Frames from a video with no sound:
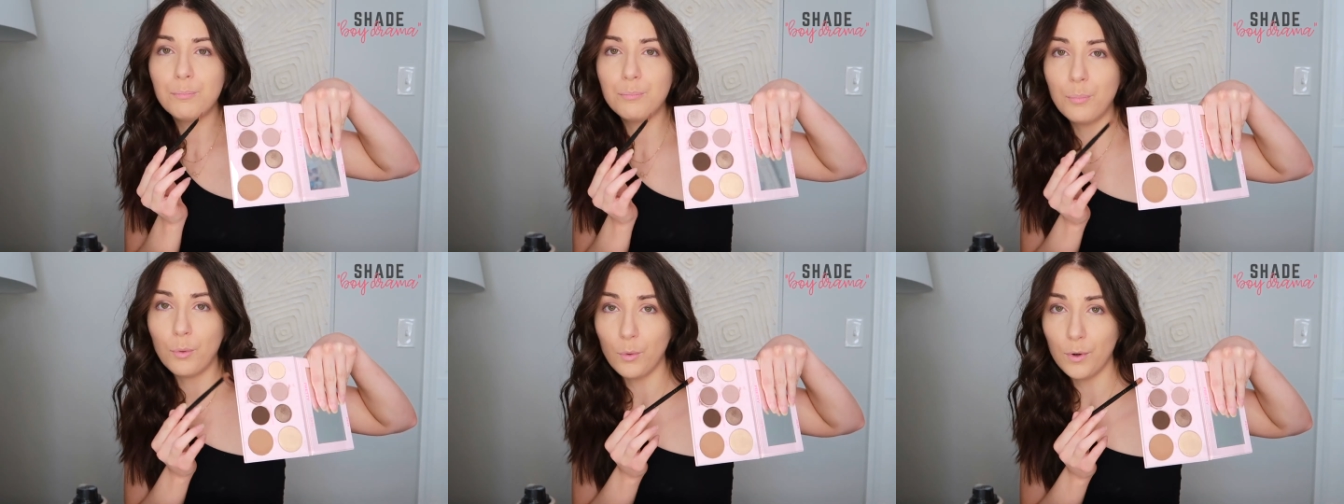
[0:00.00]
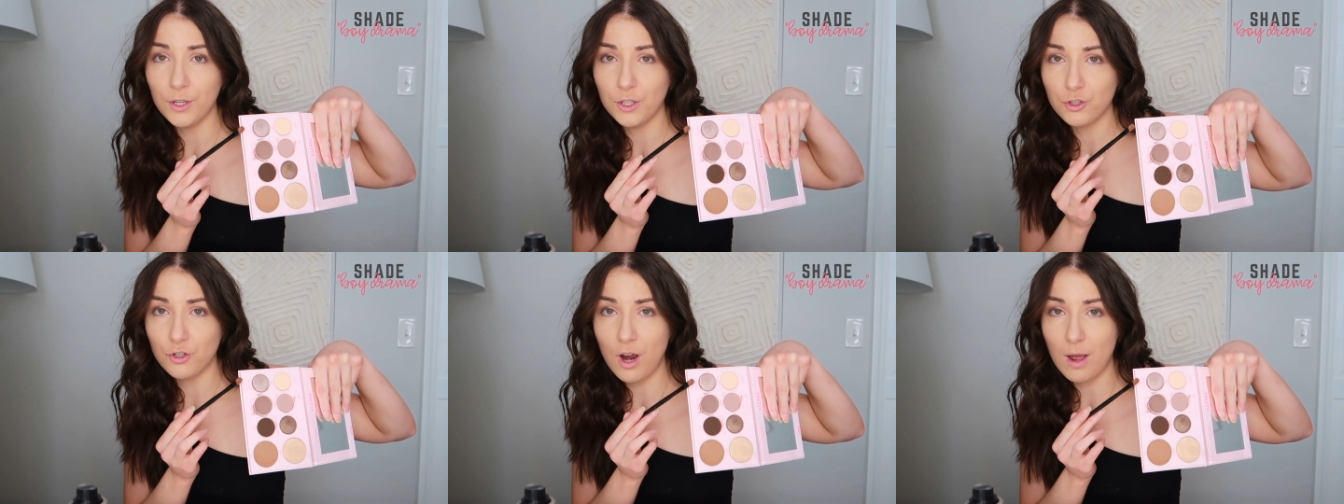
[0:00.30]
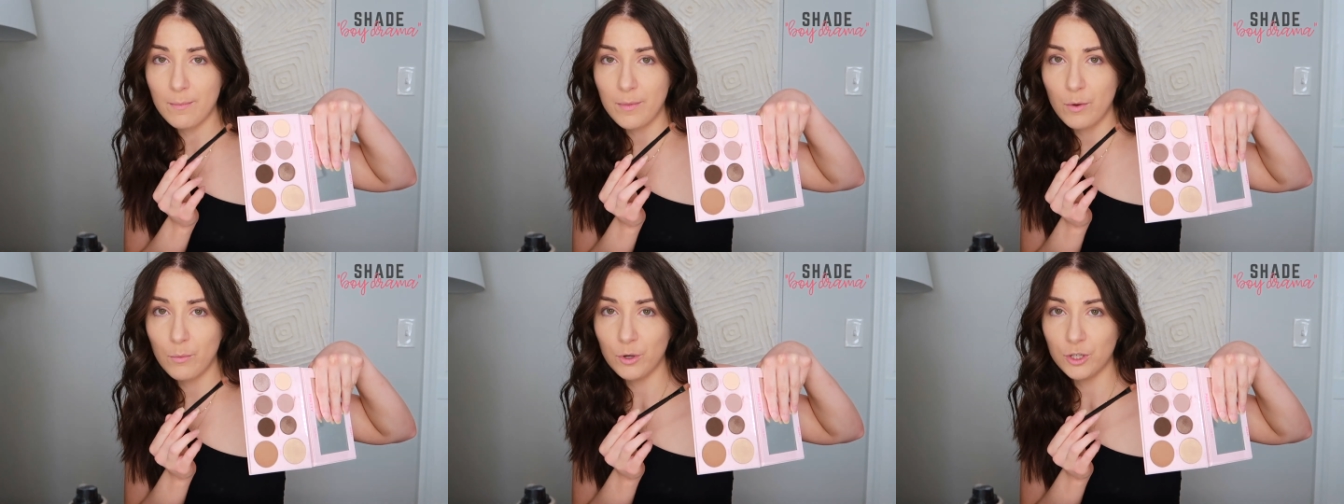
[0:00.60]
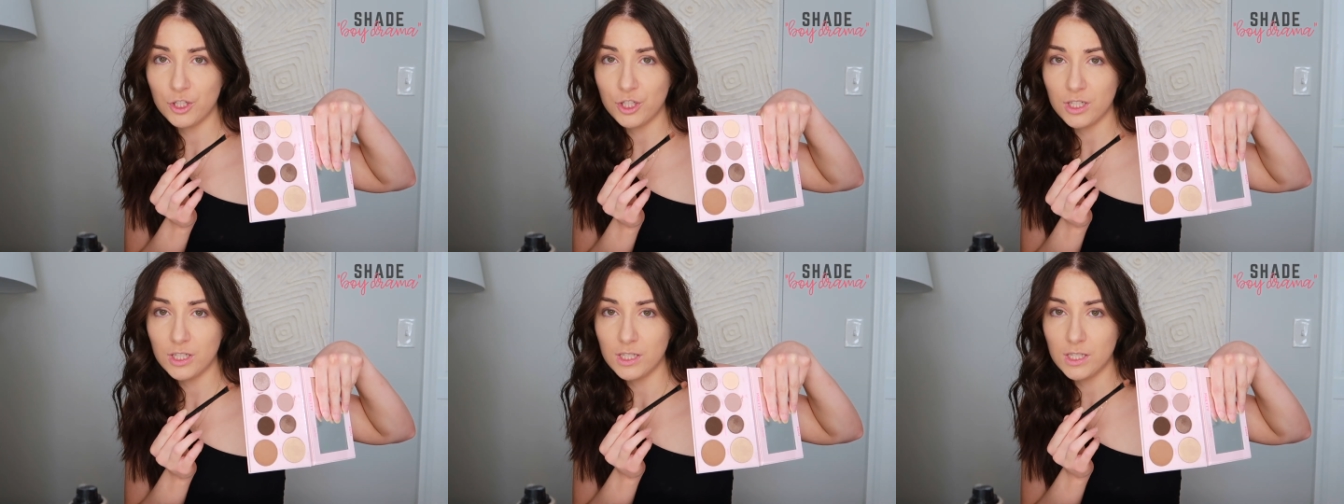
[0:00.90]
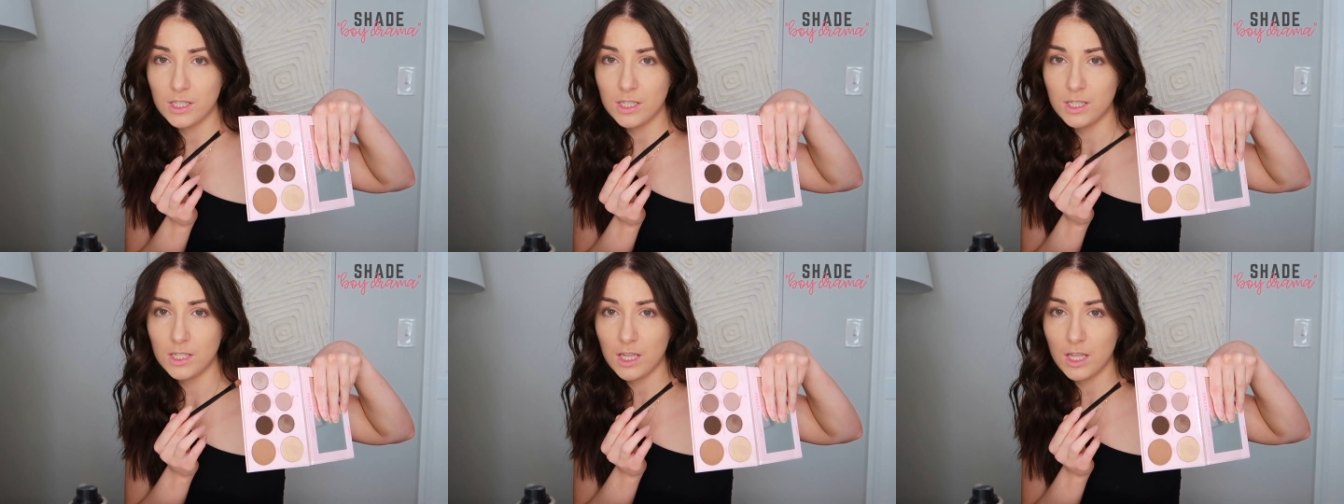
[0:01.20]
Boy Drama, which
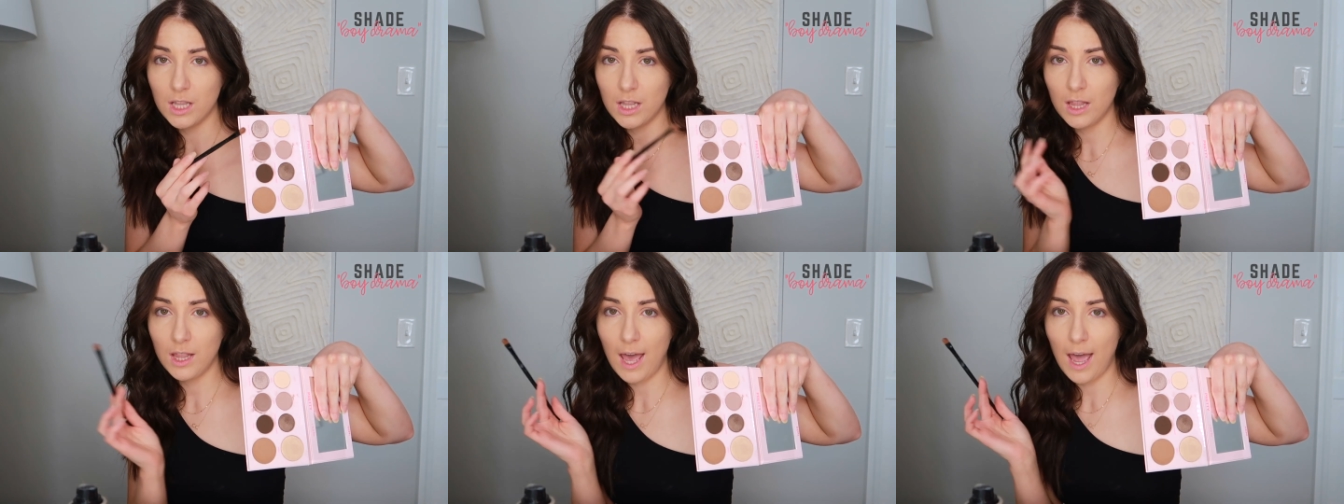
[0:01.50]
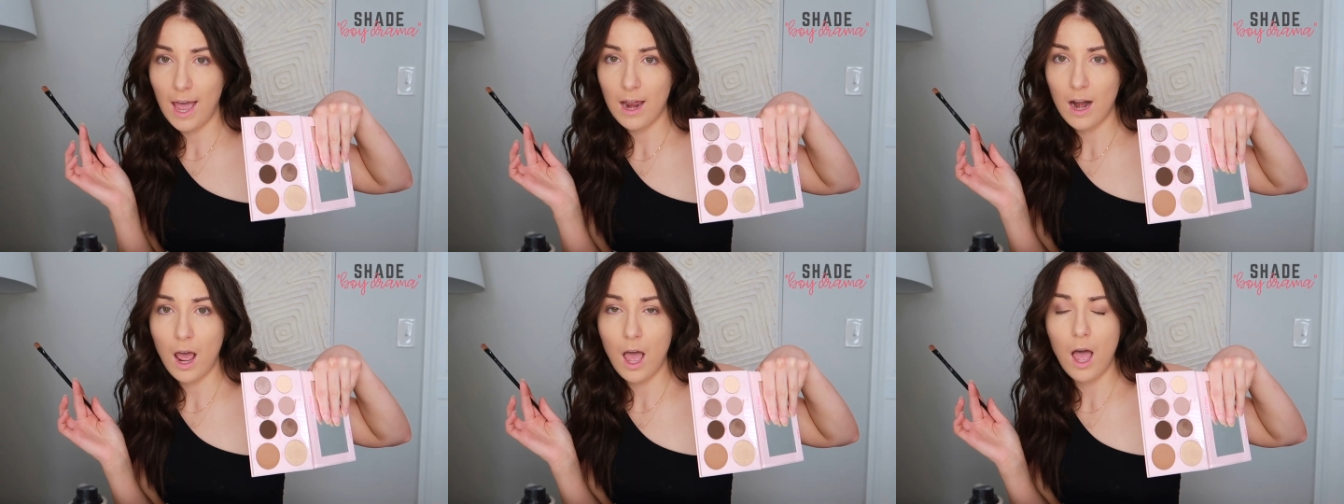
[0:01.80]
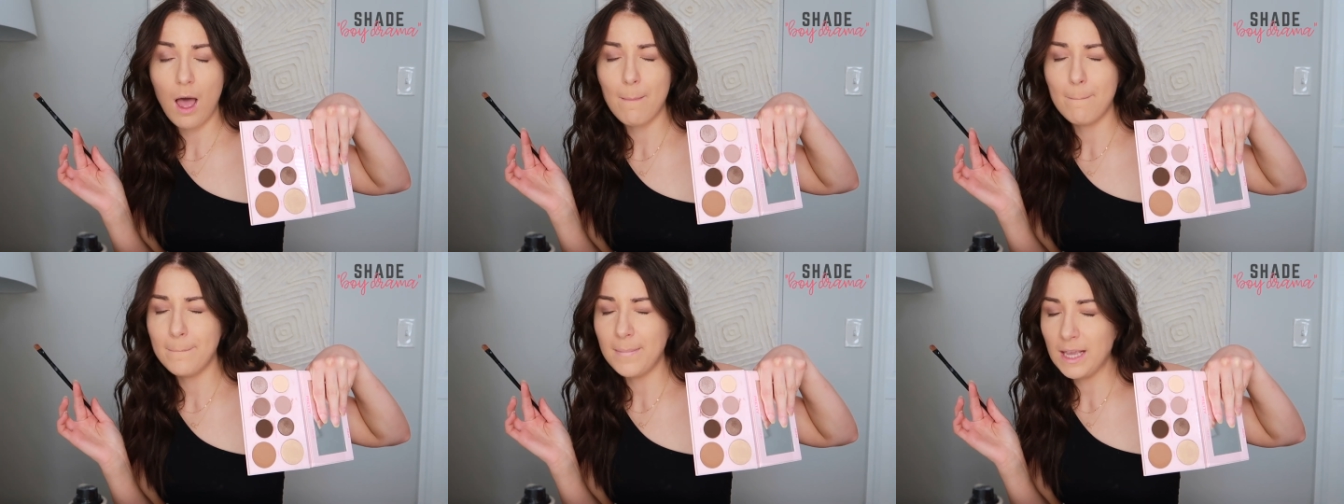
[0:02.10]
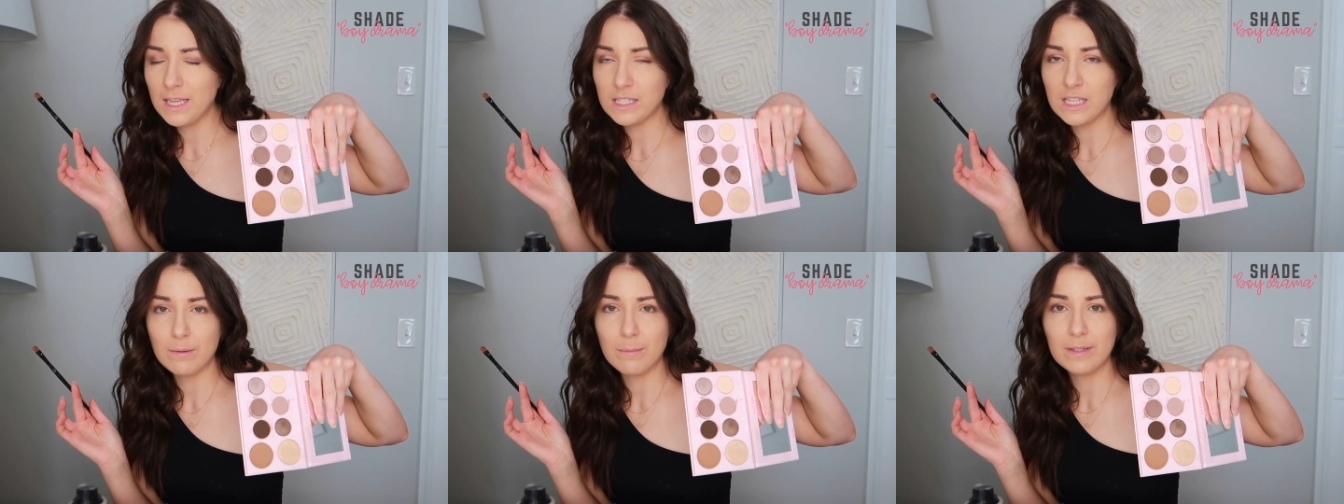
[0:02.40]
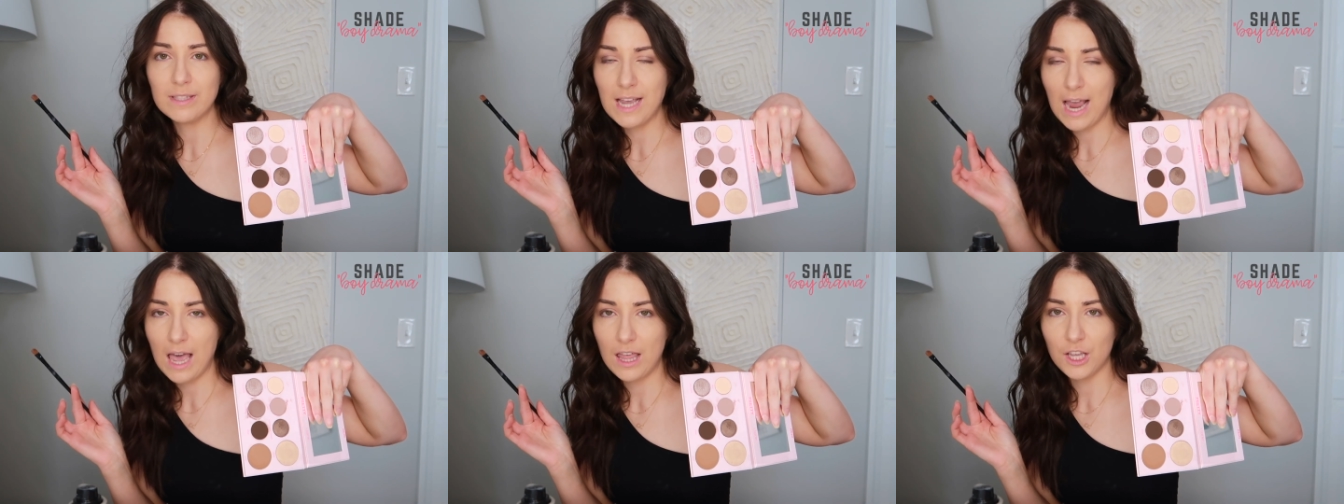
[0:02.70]
is that amazing
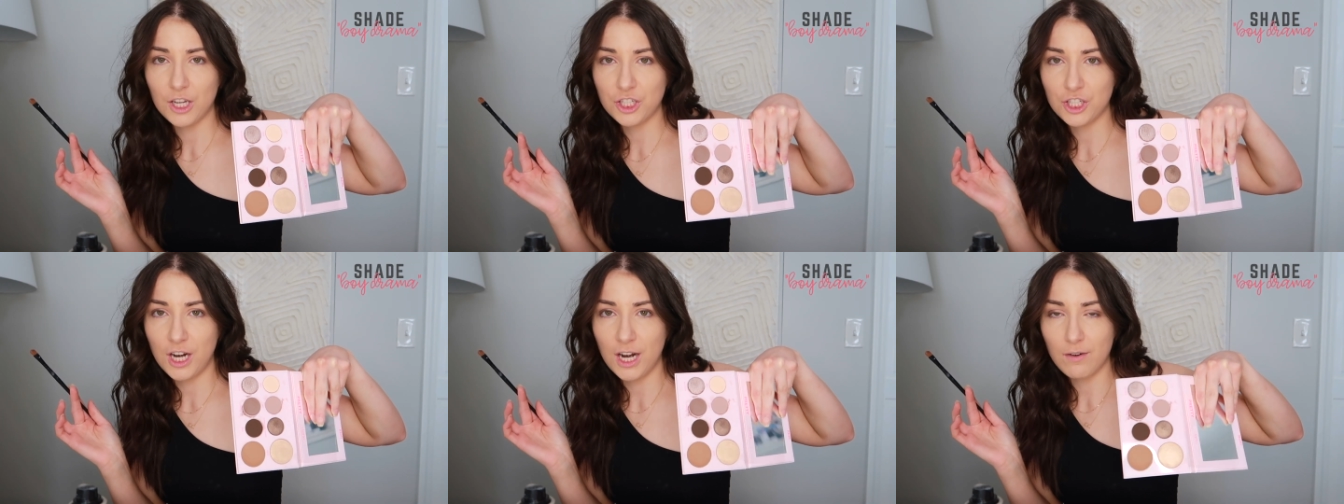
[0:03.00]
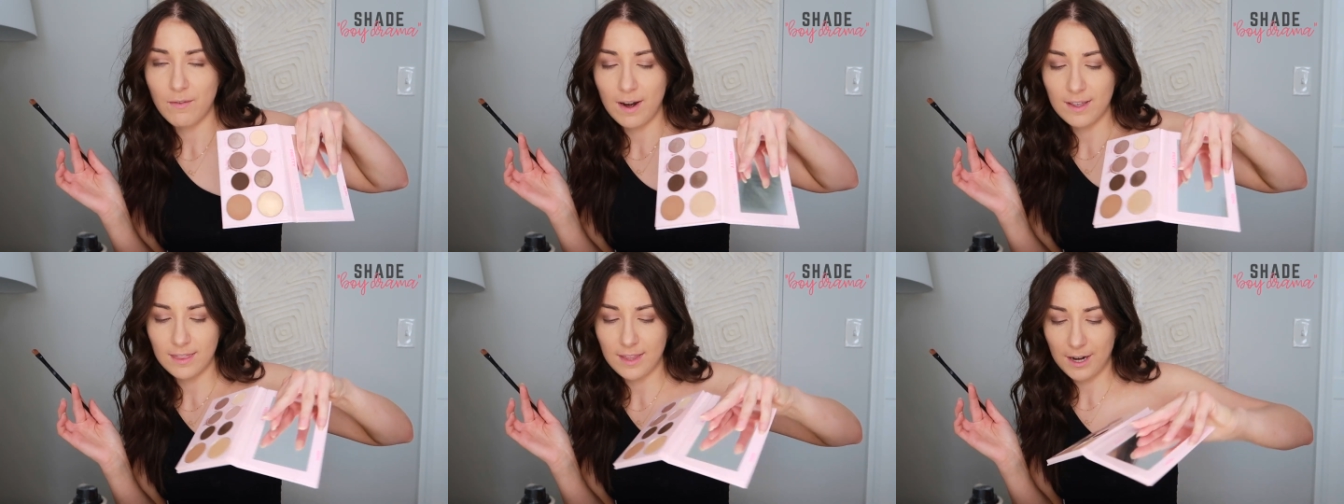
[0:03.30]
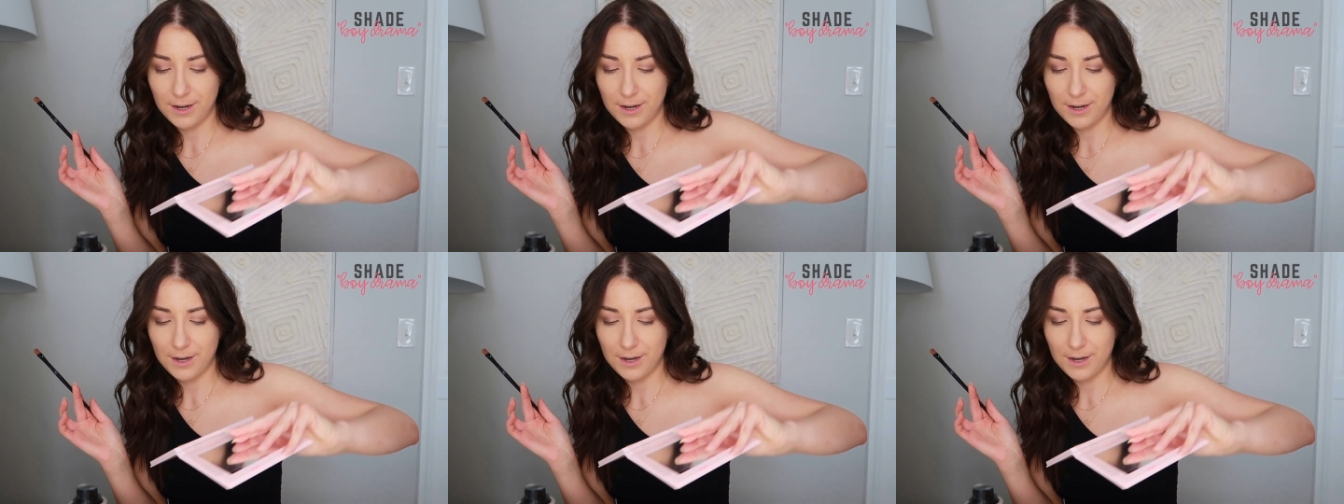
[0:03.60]
metallic shade right